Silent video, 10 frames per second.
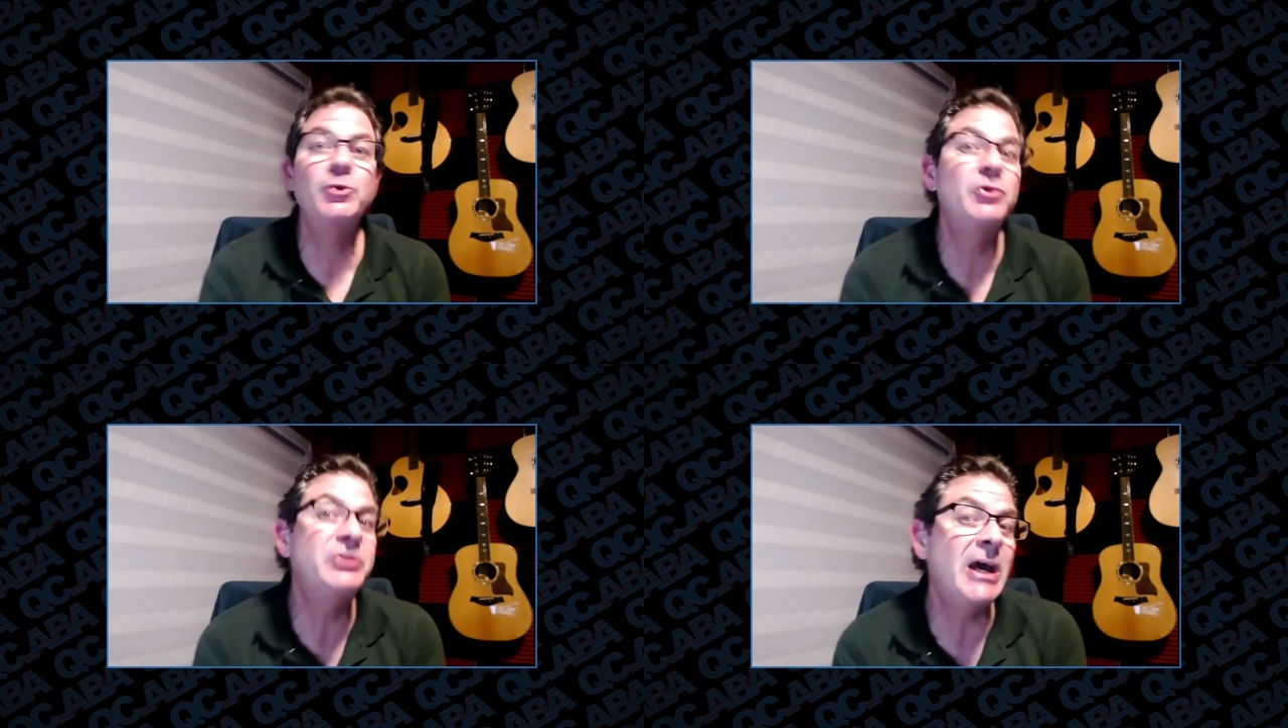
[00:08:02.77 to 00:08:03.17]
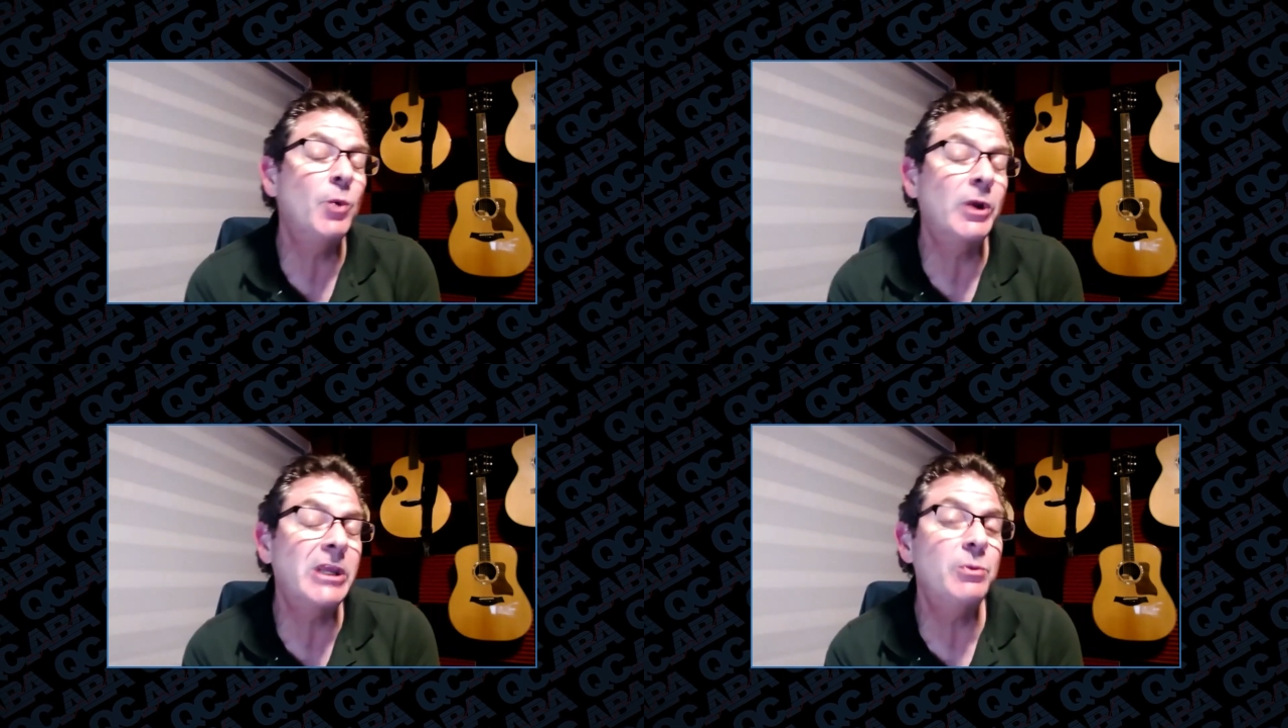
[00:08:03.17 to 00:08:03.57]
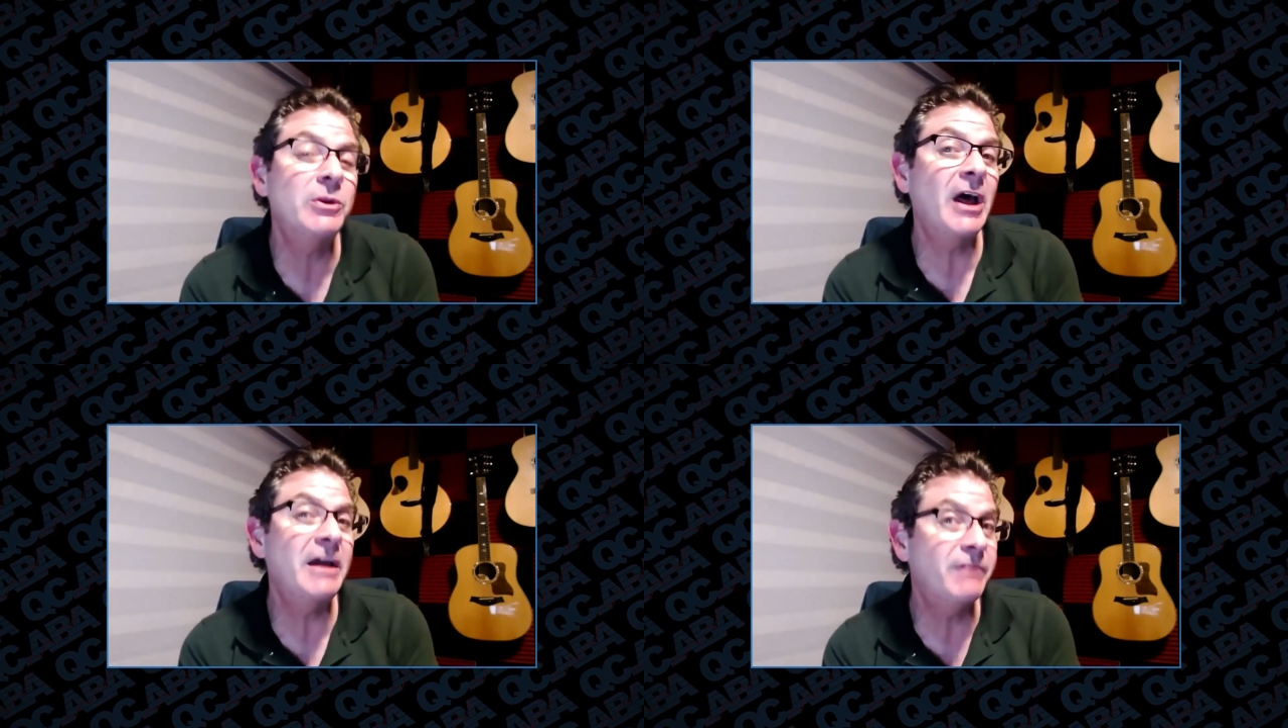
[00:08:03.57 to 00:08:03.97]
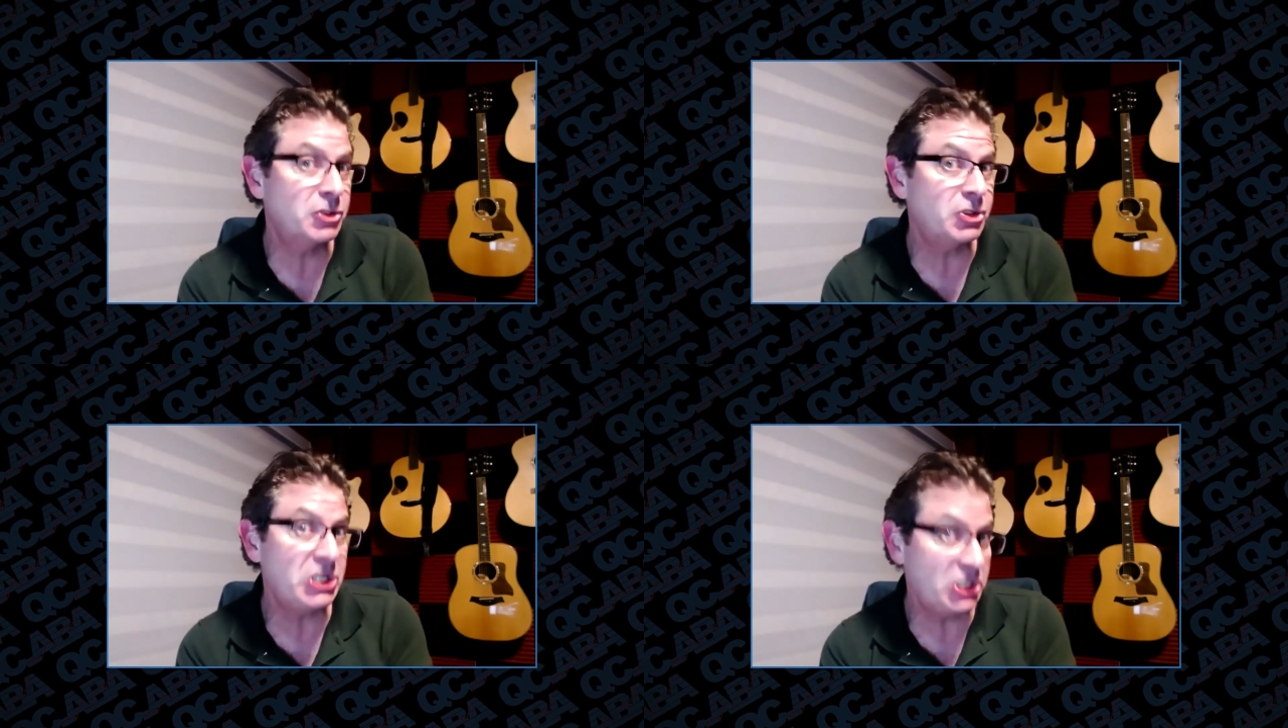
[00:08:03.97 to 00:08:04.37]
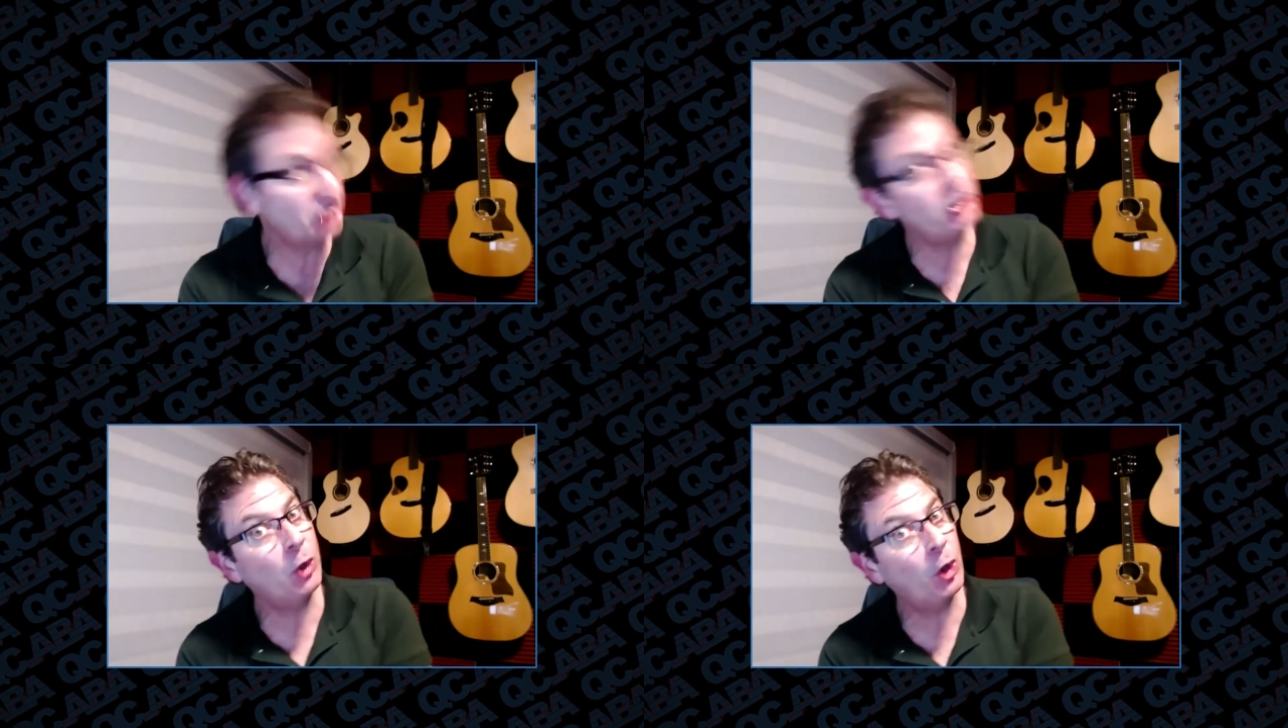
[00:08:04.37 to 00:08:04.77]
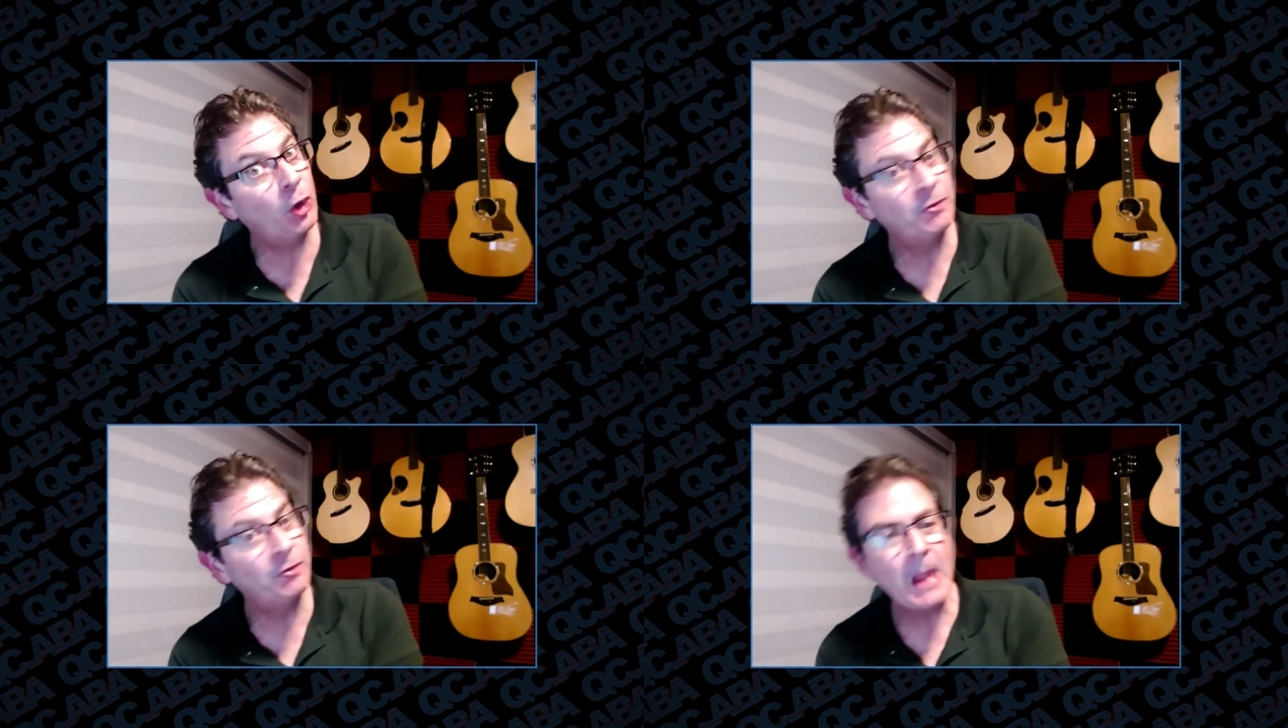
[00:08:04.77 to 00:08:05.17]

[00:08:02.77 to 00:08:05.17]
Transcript: who was now working with a high-functioning ten-year-old.